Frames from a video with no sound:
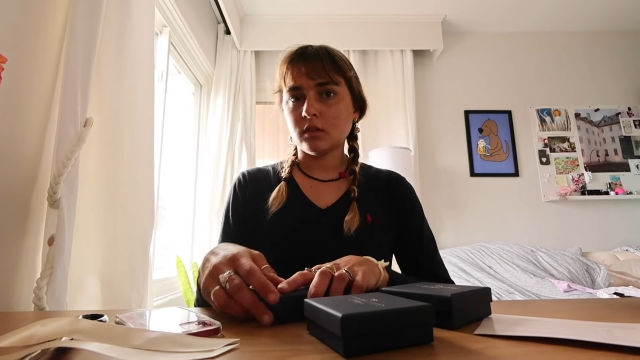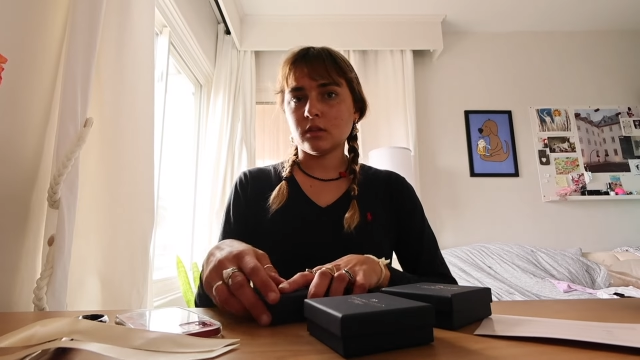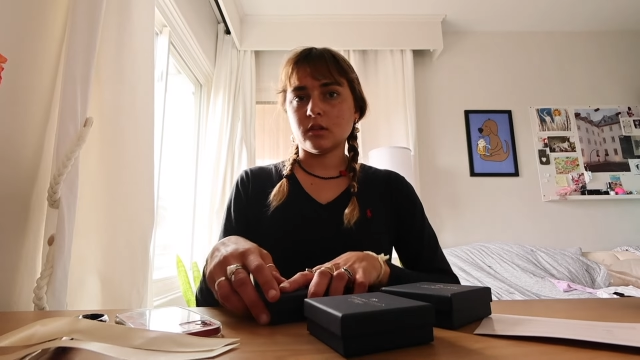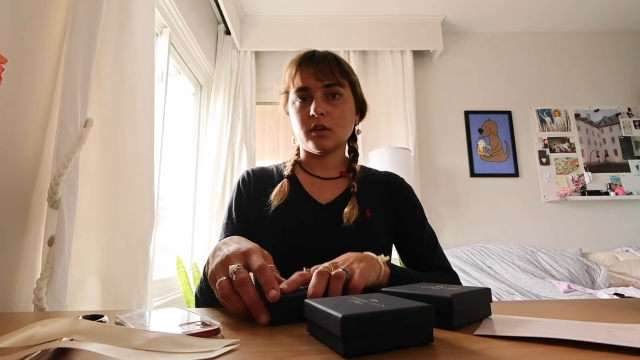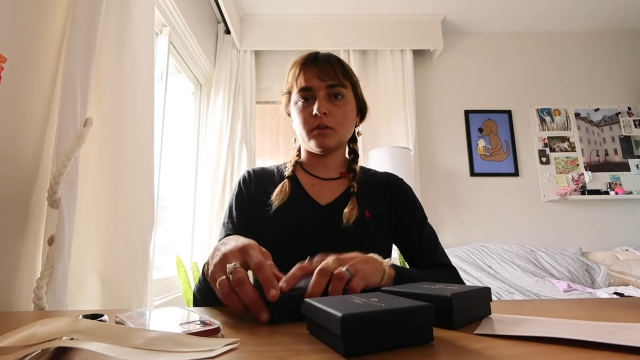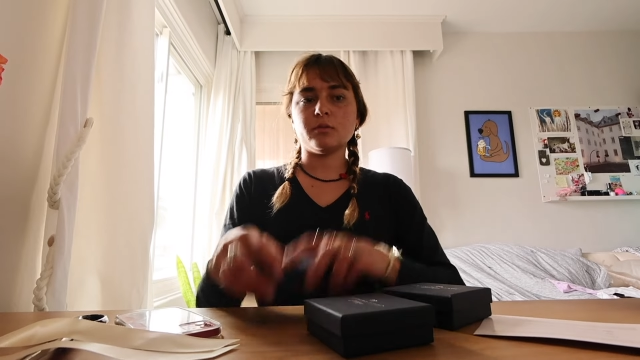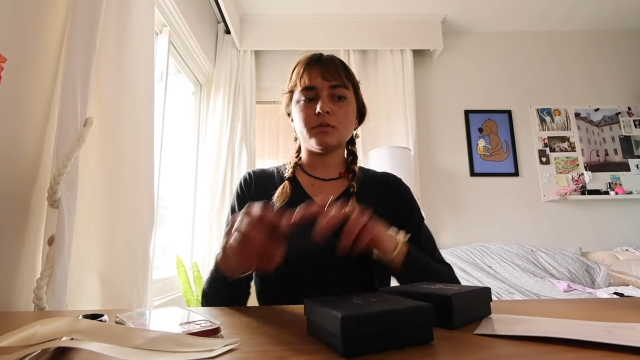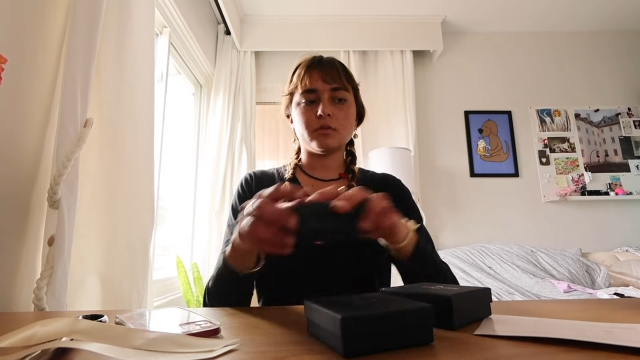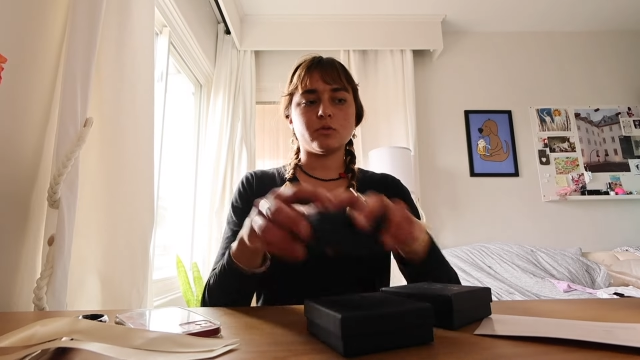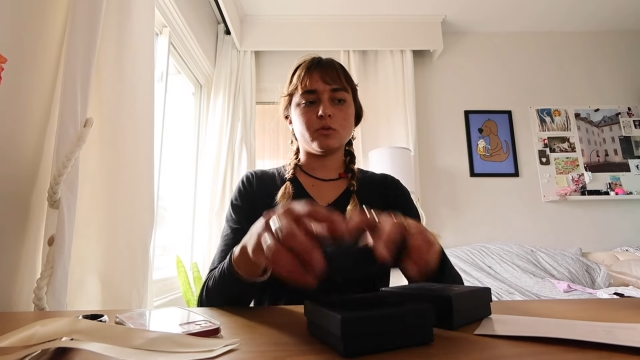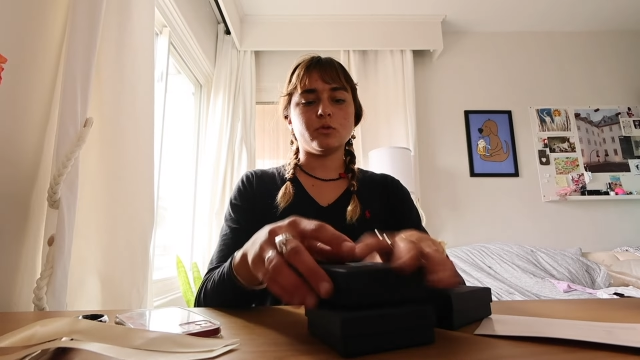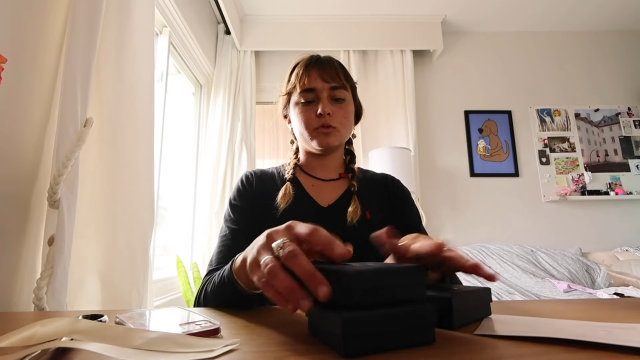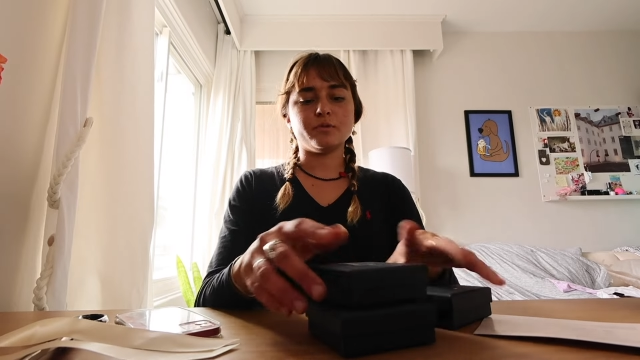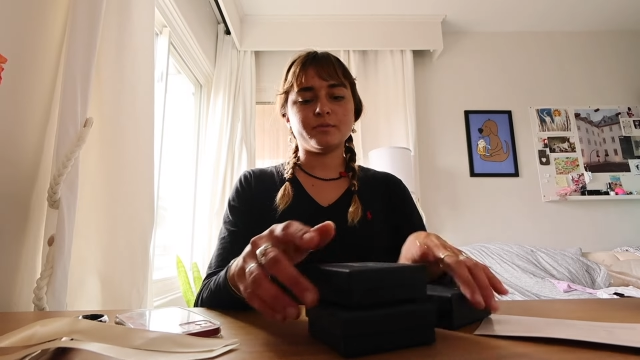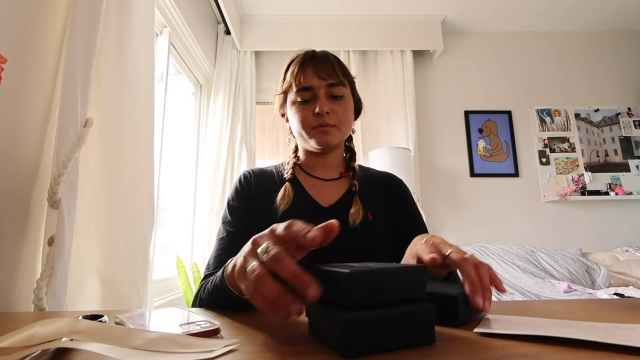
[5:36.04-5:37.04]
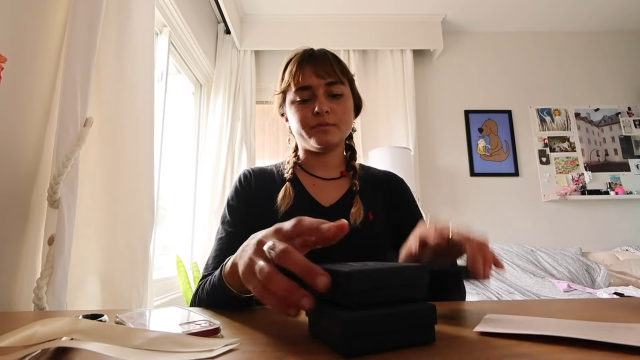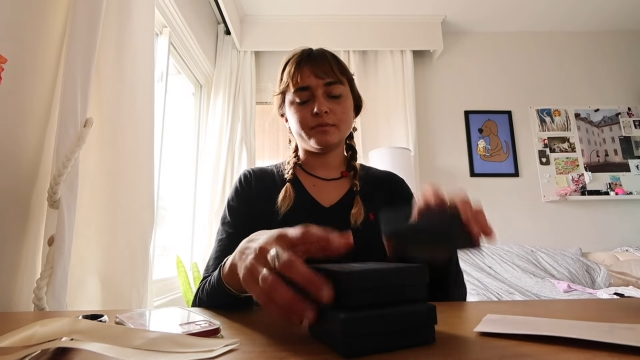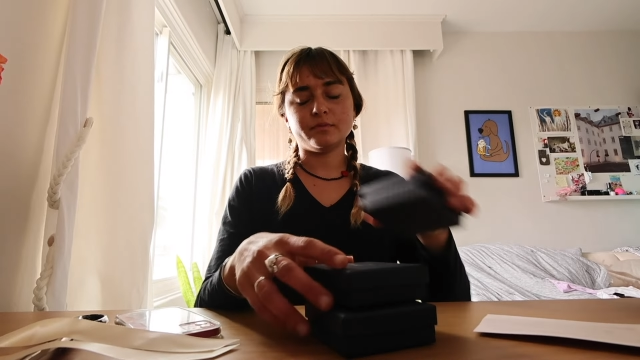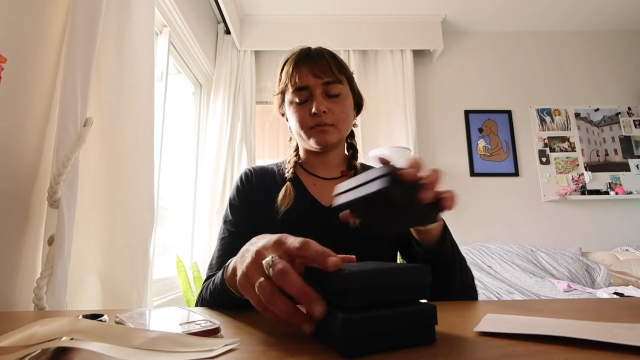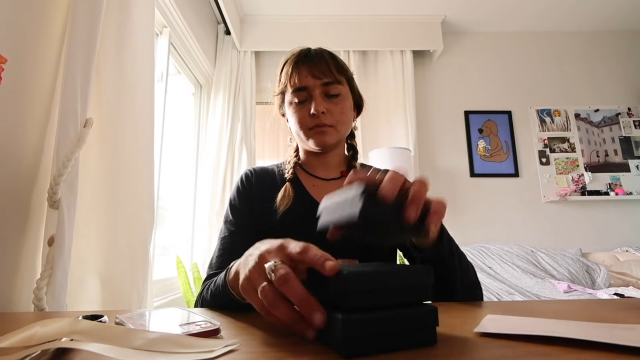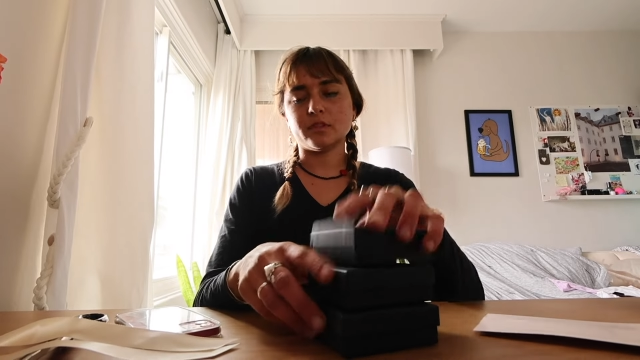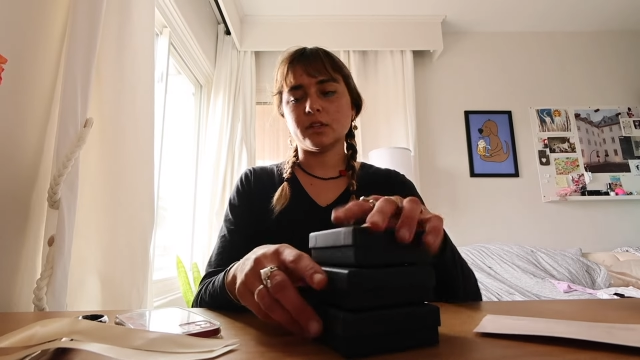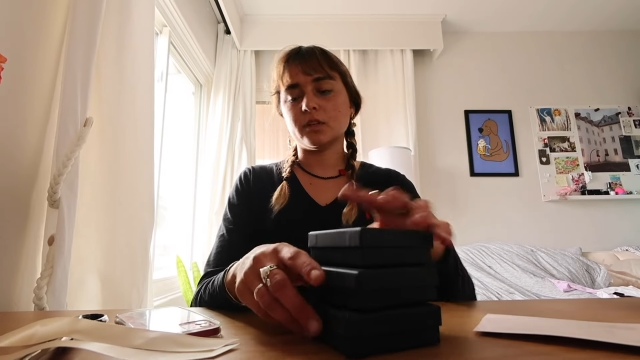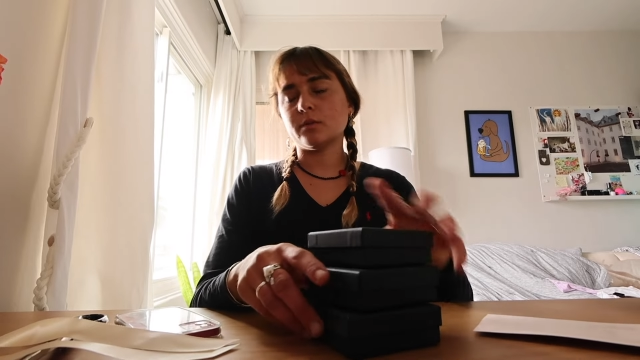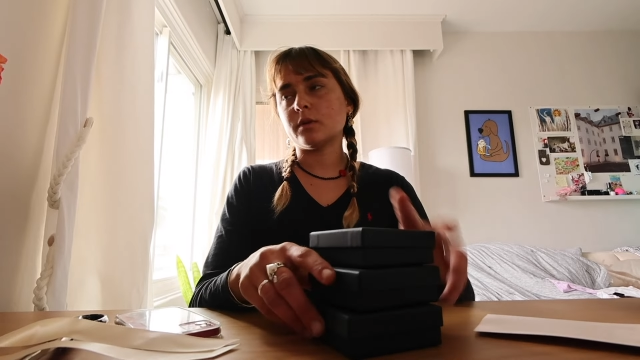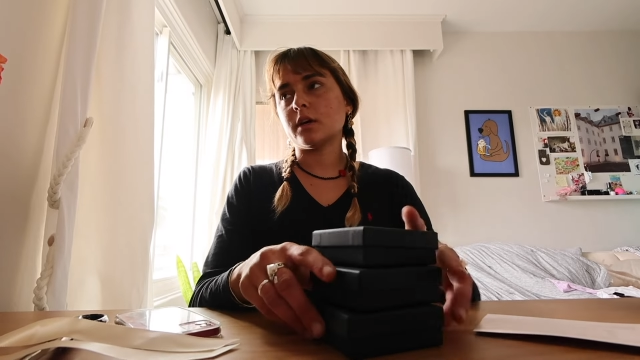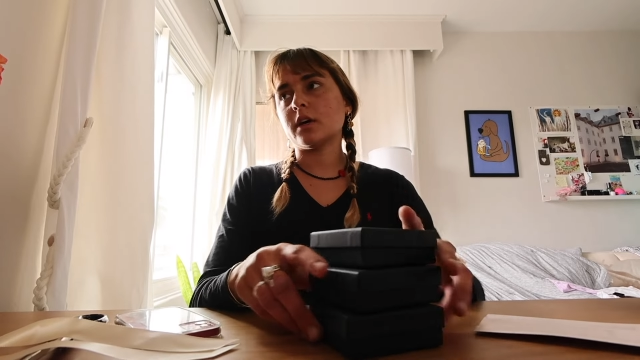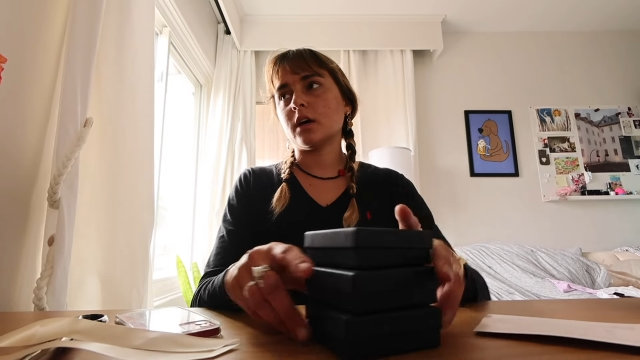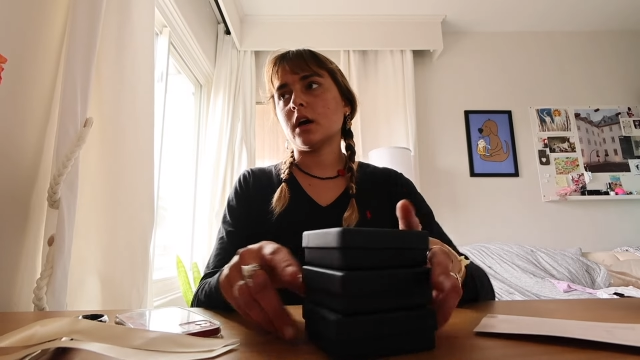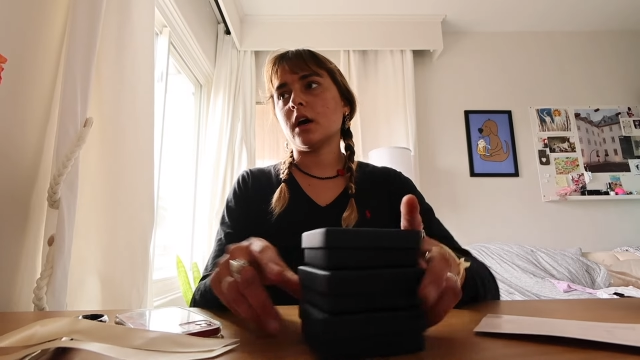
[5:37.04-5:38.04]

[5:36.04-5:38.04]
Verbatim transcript: that was cool. Anyway,